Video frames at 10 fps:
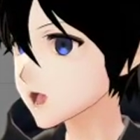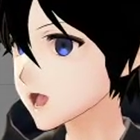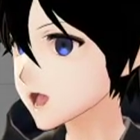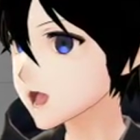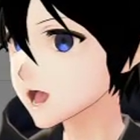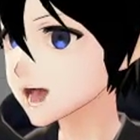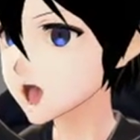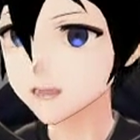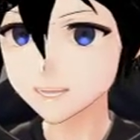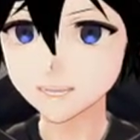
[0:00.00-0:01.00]
Go
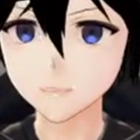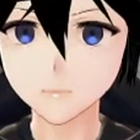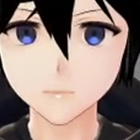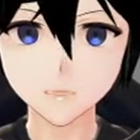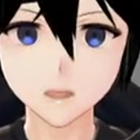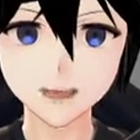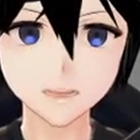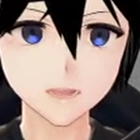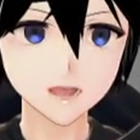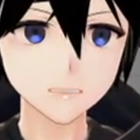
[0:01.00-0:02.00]
here. And
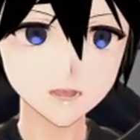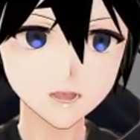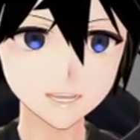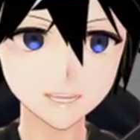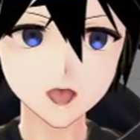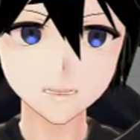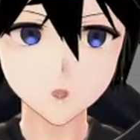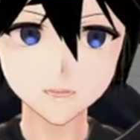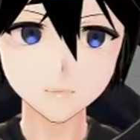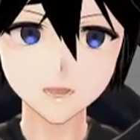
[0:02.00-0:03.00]
you can see how much
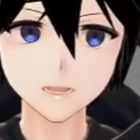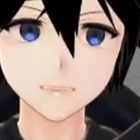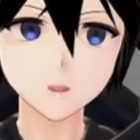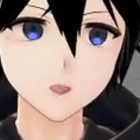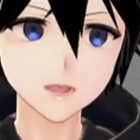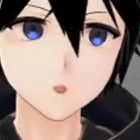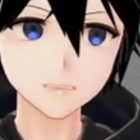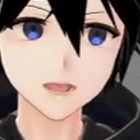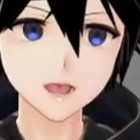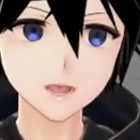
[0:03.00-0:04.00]
memory you're
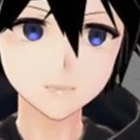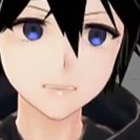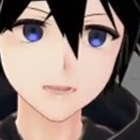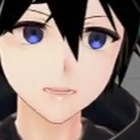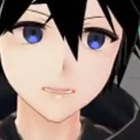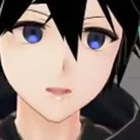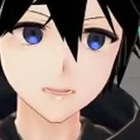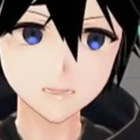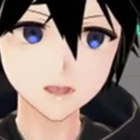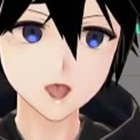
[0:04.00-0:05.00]
using just on
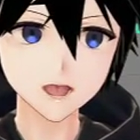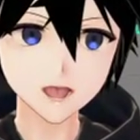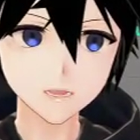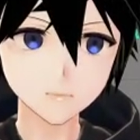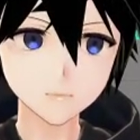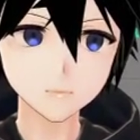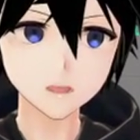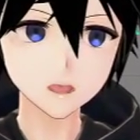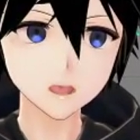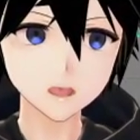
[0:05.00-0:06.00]
this program.
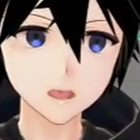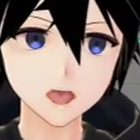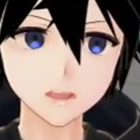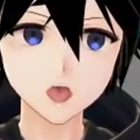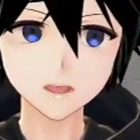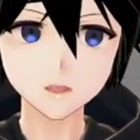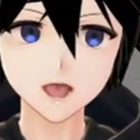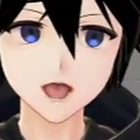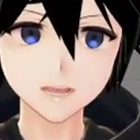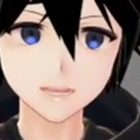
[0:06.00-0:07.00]
It's a lot
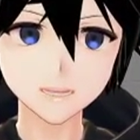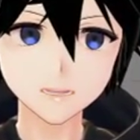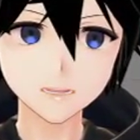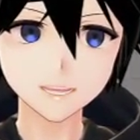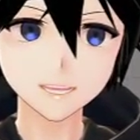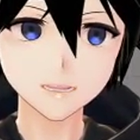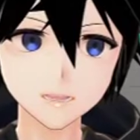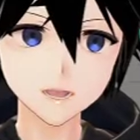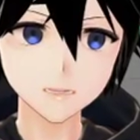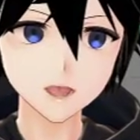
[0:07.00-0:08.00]
higher than it actually
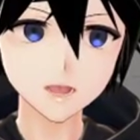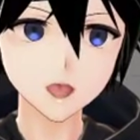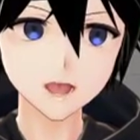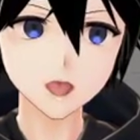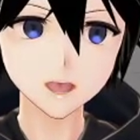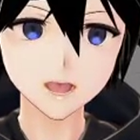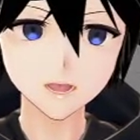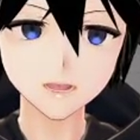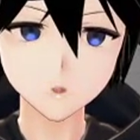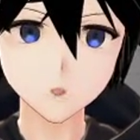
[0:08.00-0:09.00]
for me because I'm
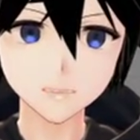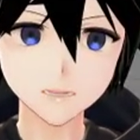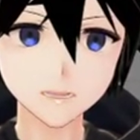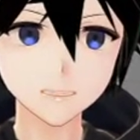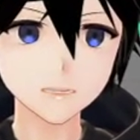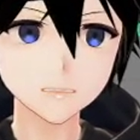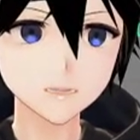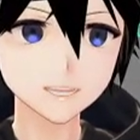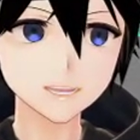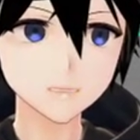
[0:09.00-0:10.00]
running 2 instances,
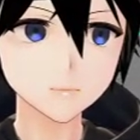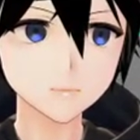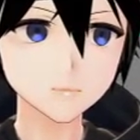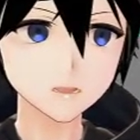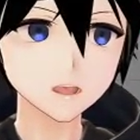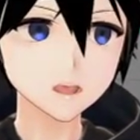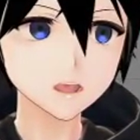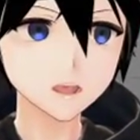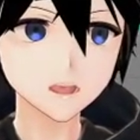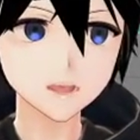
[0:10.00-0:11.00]
but
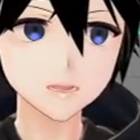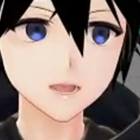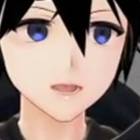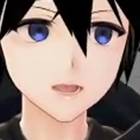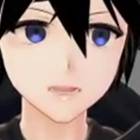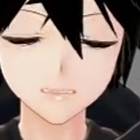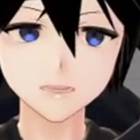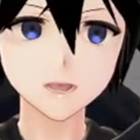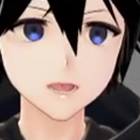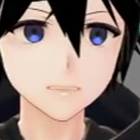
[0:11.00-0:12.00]
you
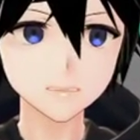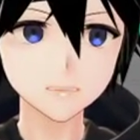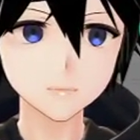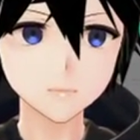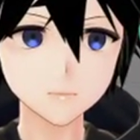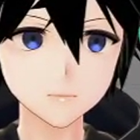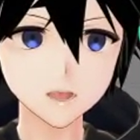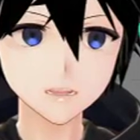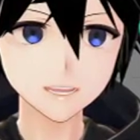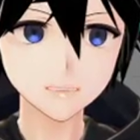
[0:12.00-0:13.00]
choose the
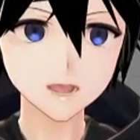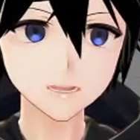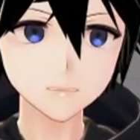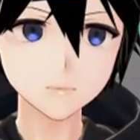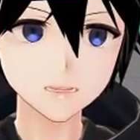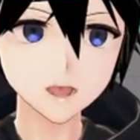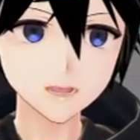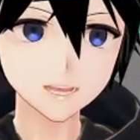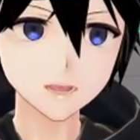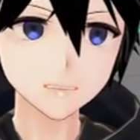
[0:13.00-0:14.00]
settings, try and
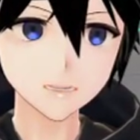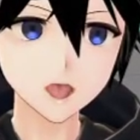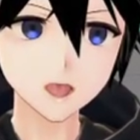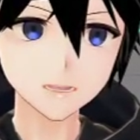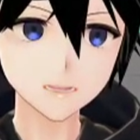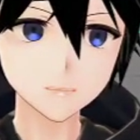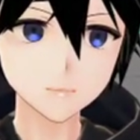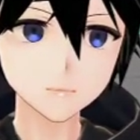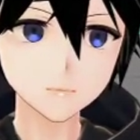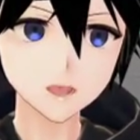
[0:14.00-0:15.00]
get this number
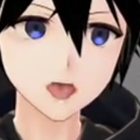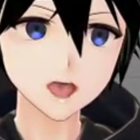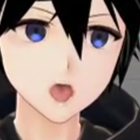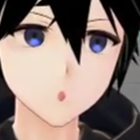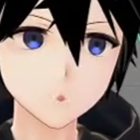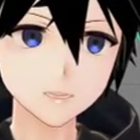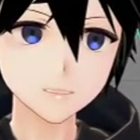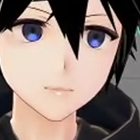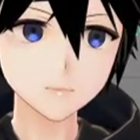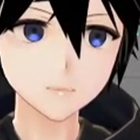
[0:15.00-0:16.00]
low,
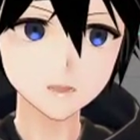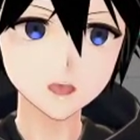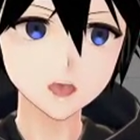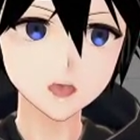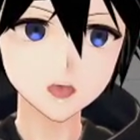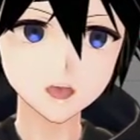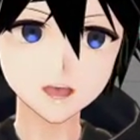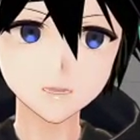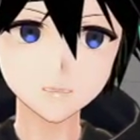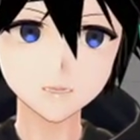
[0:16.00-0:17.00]
but
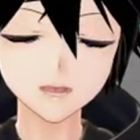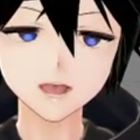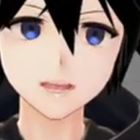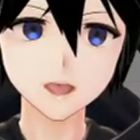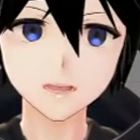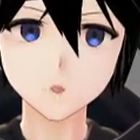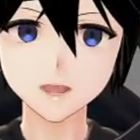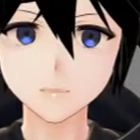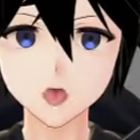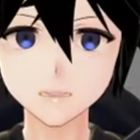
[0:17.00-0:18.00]
try and keep the
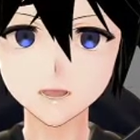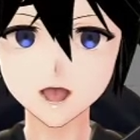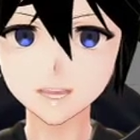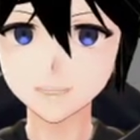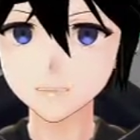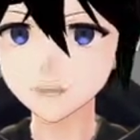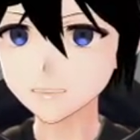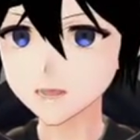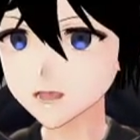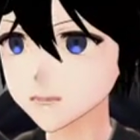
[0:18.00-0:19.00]
quality okay,
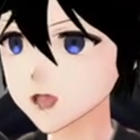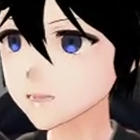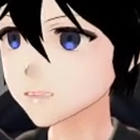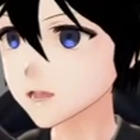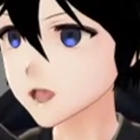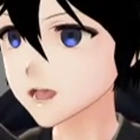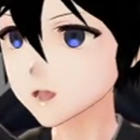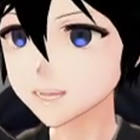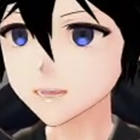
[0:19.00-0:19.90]
especially if you're going to be streaming with it.